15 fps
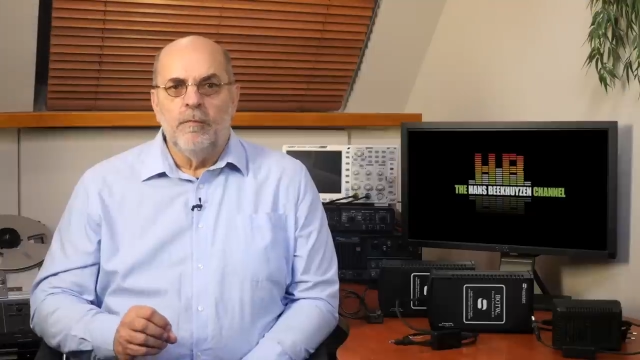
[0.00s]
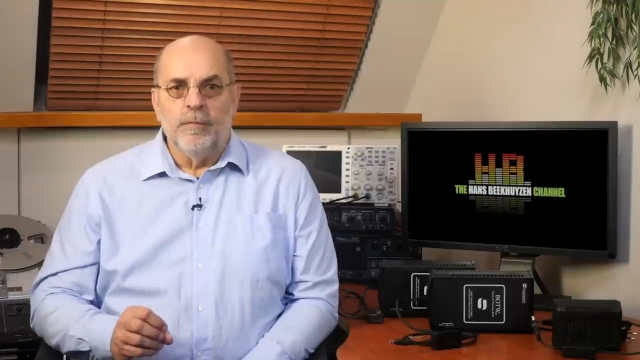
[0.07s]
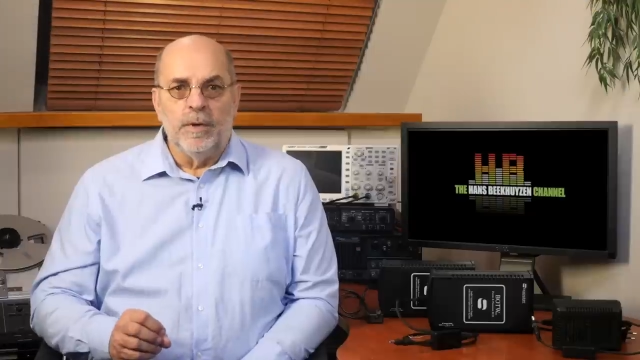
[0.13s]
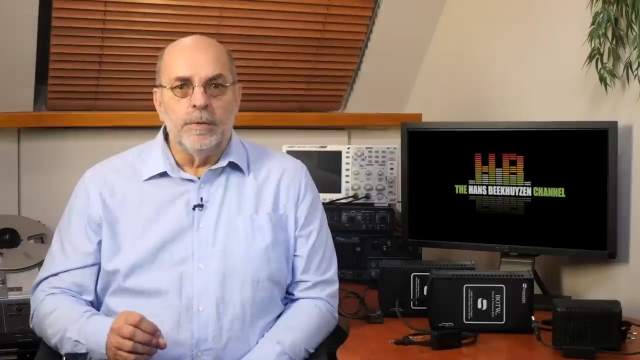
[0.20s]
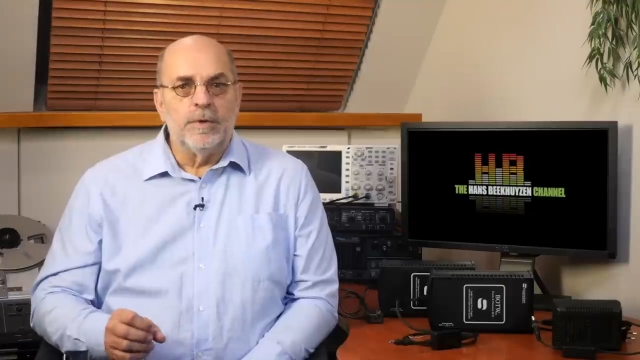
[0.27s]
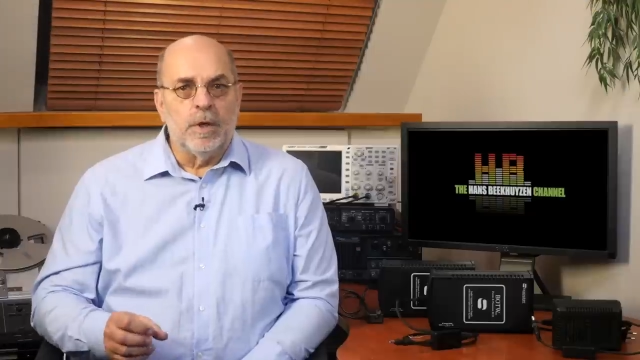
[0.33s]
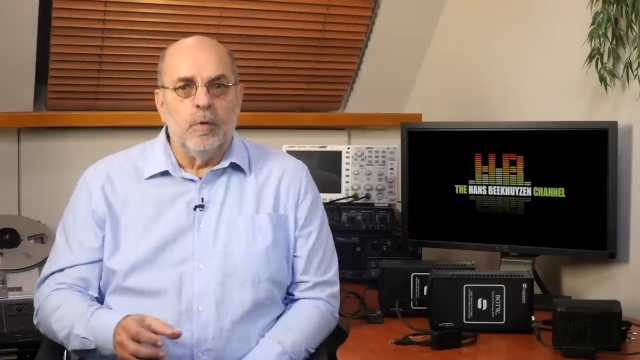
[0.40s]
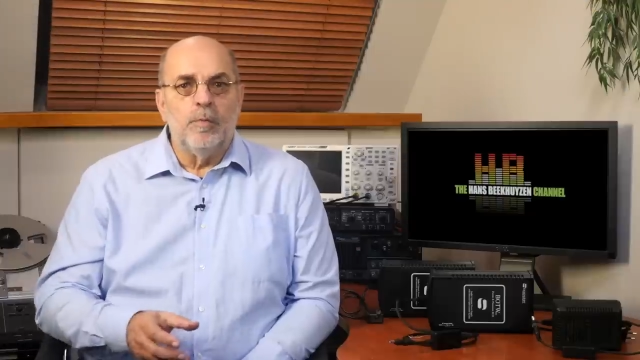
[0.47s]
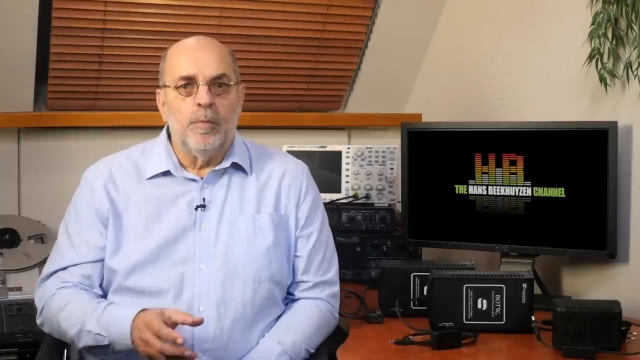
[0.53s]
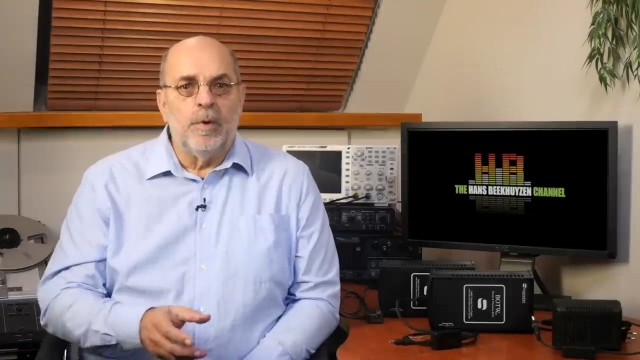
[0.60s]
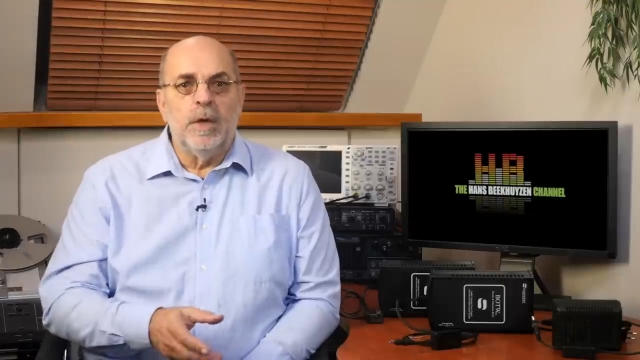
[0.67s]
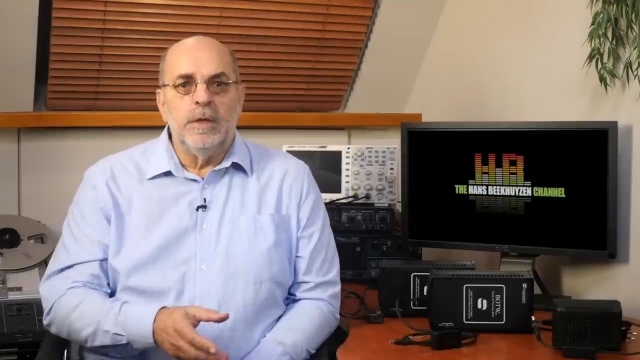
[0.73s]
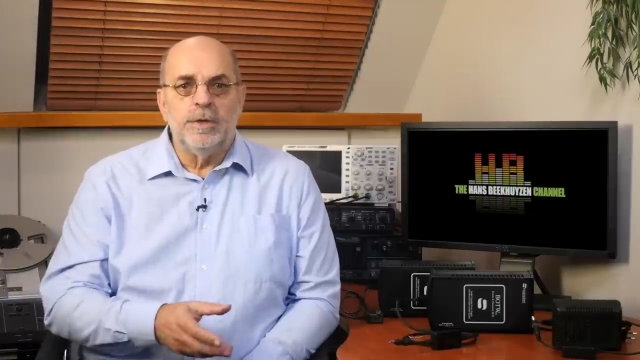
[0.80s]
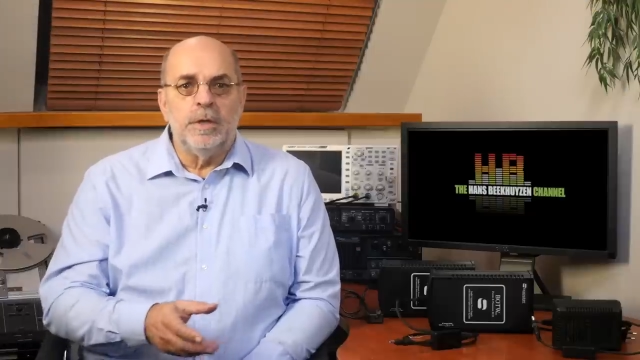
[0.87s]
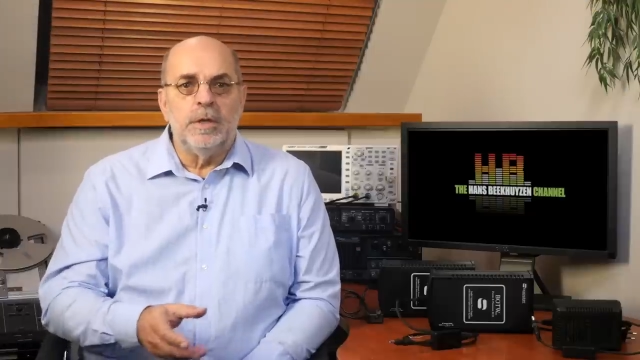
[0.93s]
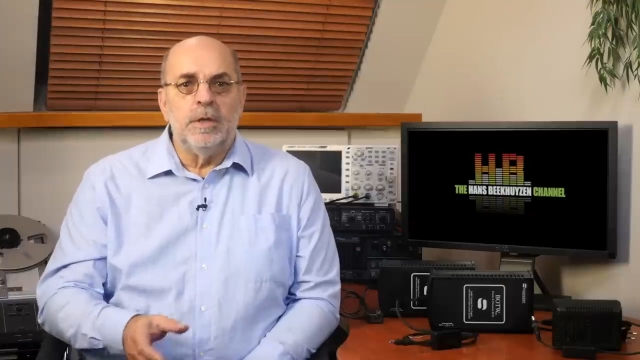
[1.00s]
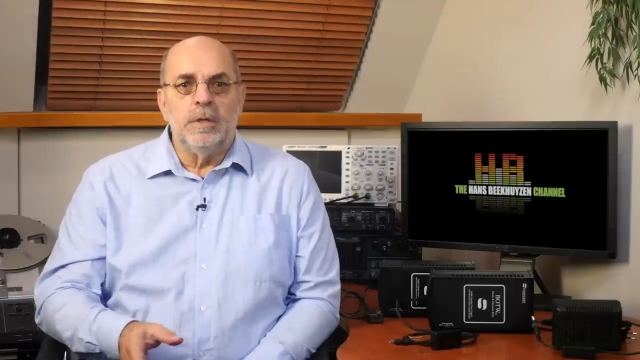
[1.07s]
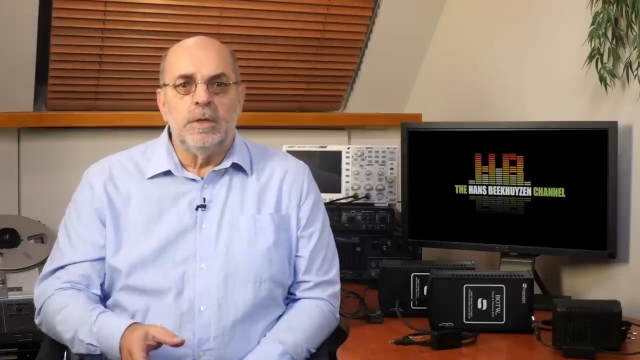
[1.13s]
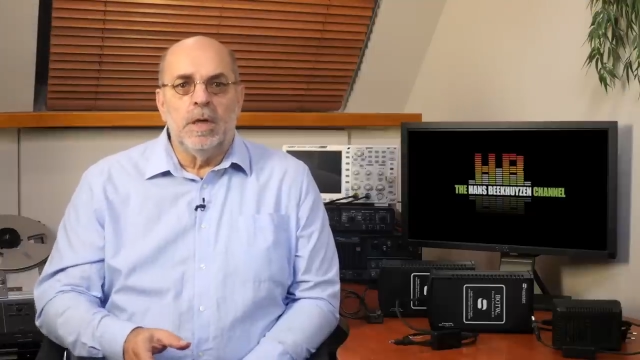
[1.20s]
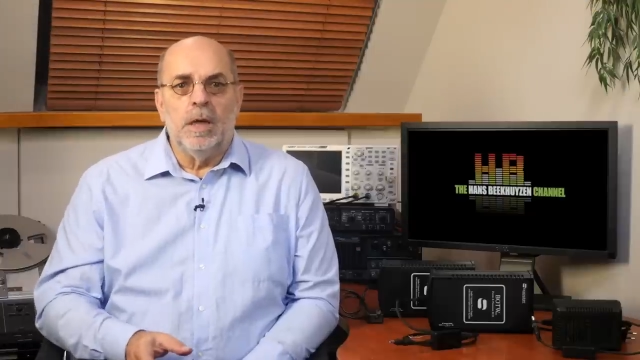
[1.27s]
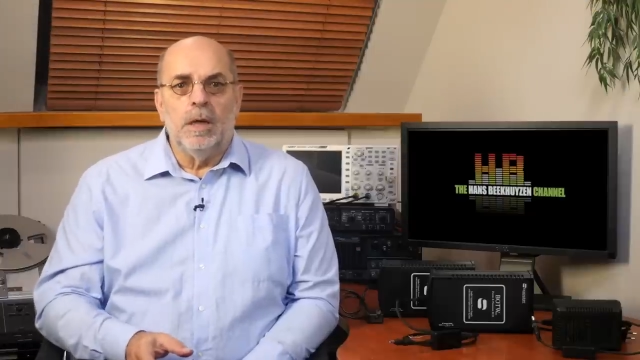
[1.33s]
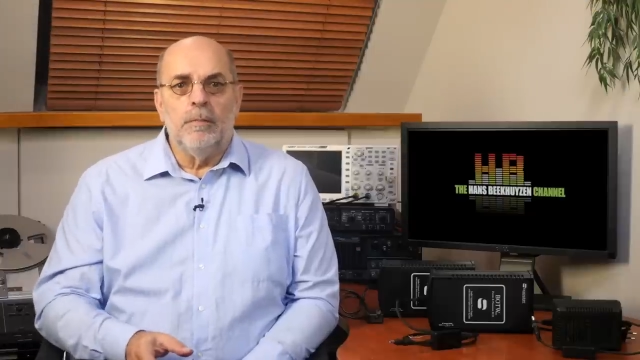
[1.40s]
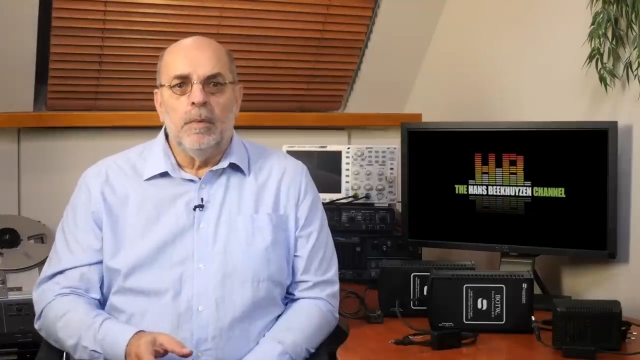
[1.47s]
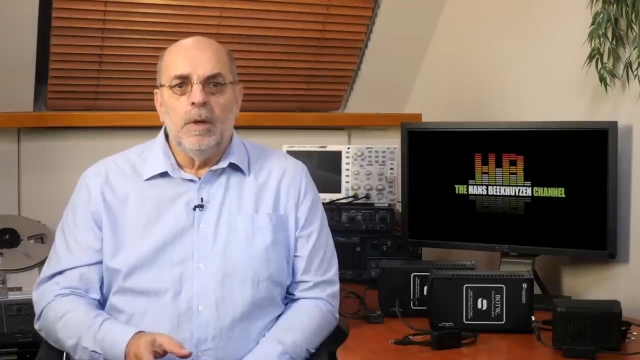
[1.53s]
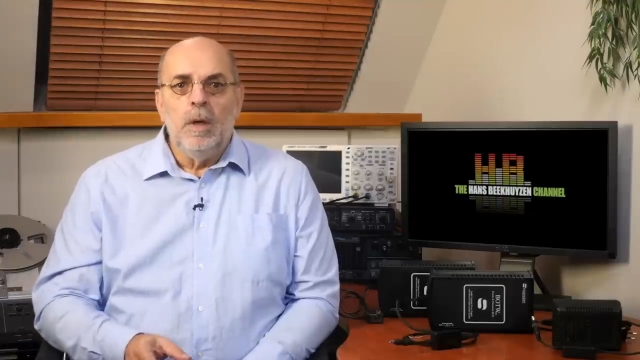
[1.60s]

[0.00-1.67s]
Philips owned Marantz at that time.